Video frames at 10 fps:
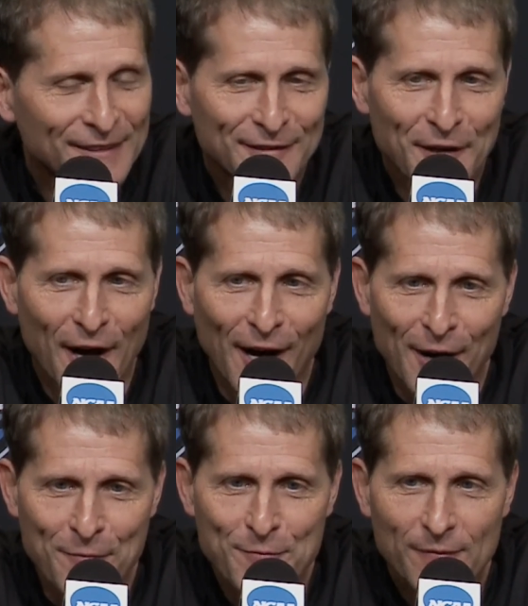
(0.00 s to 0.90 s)

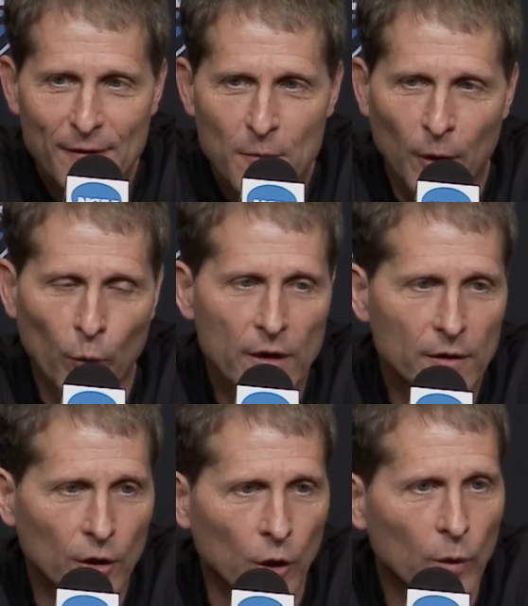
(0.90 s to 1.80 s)
Um, but we,
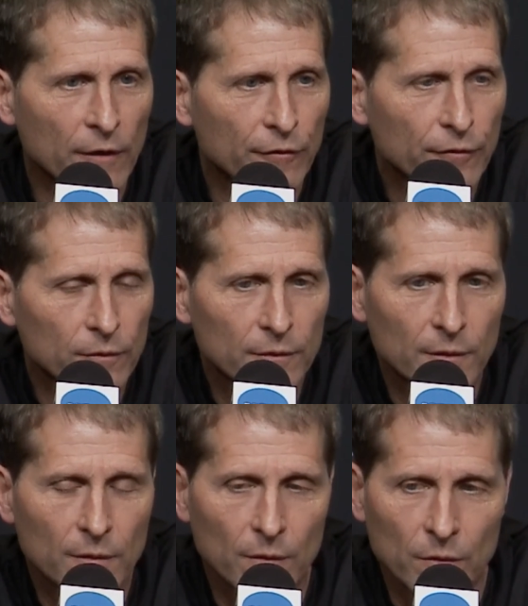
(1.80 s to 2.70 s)
you know, we've,
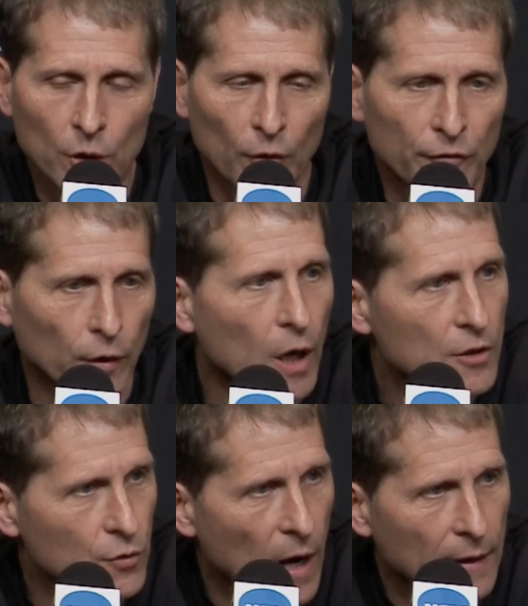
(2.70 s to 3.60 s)
you know, for
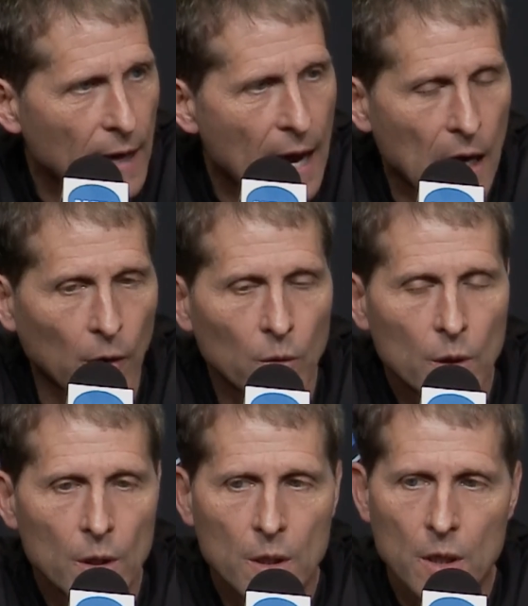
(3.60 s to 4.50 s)
us right now,
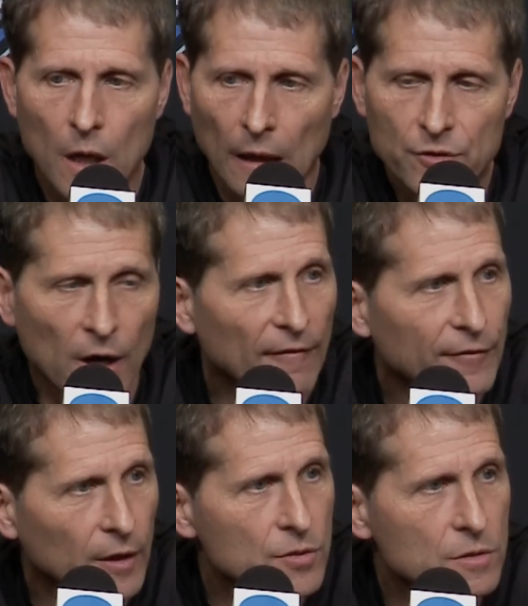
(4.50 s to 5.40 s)
uh,
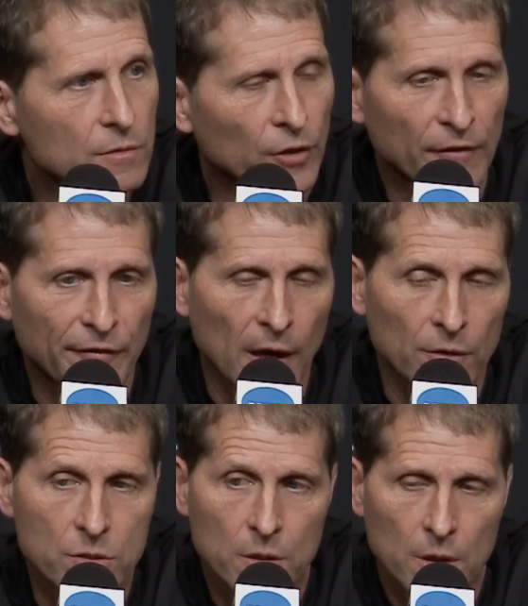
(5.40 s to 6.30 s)
toughness,
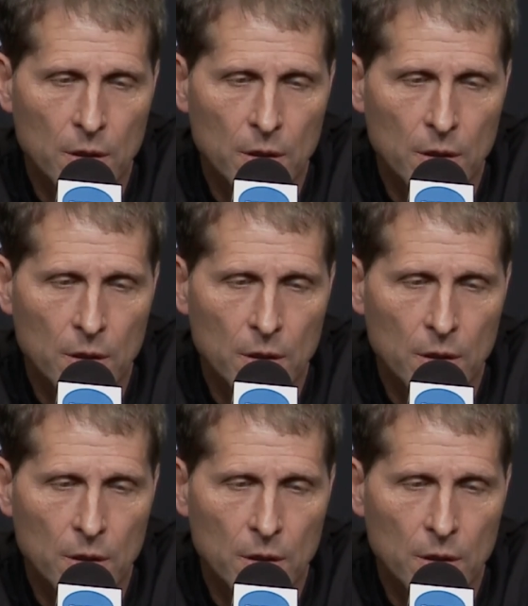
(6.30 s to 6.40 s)
defense,